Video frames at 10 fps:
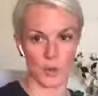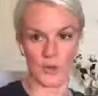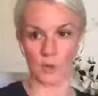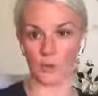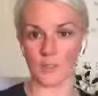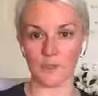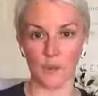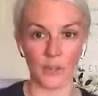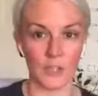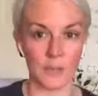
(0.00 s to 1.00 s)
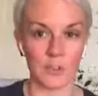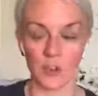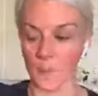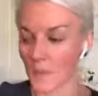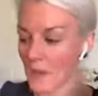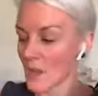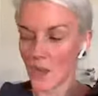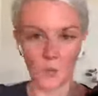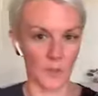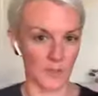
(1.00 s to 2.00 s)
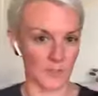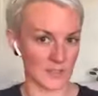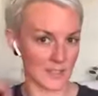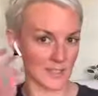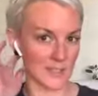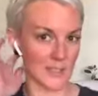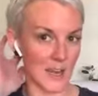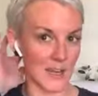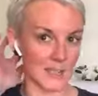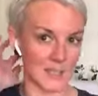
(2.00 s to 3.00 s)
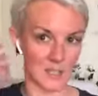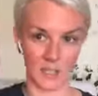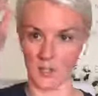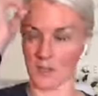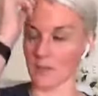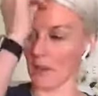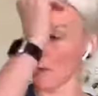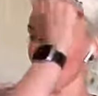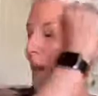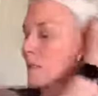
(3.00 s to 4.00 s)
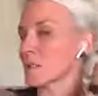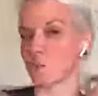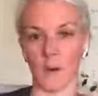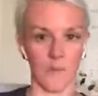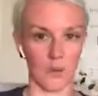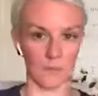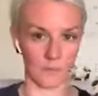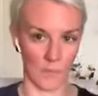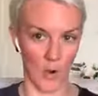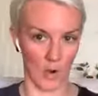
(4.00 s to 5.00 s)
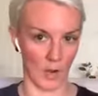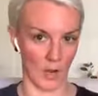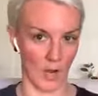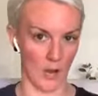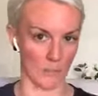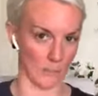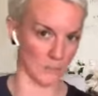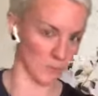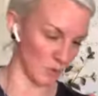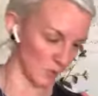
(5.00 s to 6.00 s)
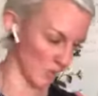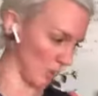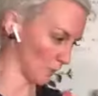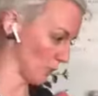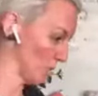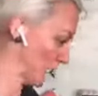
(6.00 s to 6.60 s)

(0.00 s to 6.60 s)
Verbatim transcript: So whether it's a roller derby trip, whether it's to the States, to like events, whatever comes with this comes with me.